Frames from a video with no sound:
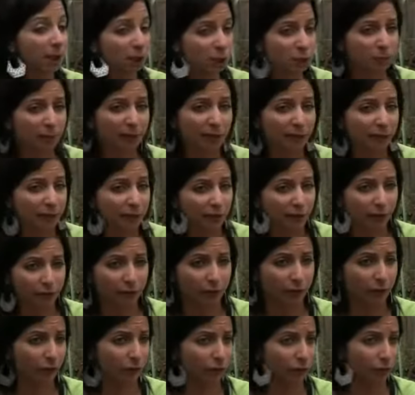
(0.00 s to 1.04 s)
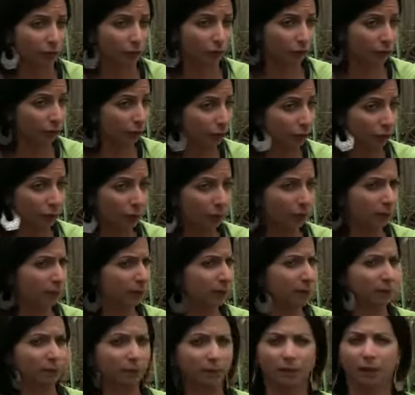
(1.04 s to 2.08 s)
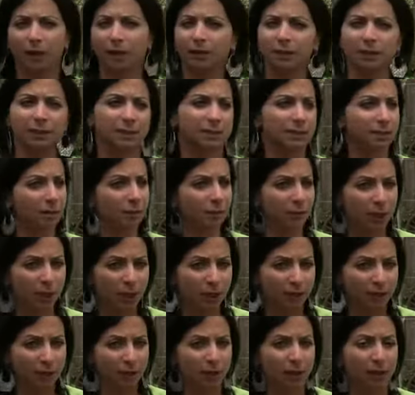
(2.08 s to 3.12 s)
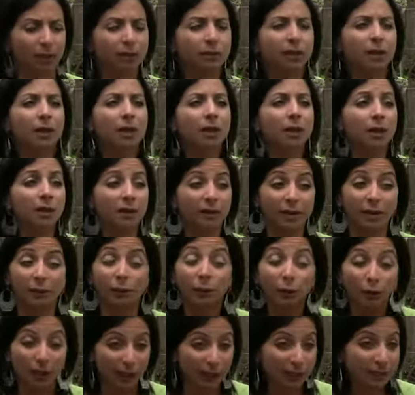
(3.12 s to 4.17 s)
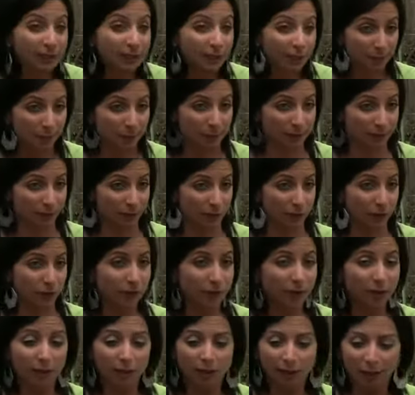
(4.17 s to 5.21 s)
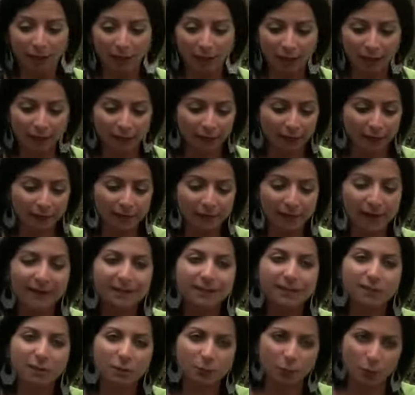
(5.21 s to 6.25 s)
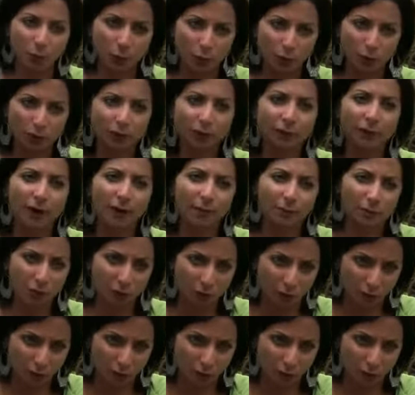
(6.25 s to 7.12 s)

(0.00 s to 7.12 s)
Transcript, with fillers: much better than the control group. They didn't get insomnia at night. They were eating better and they felt support from the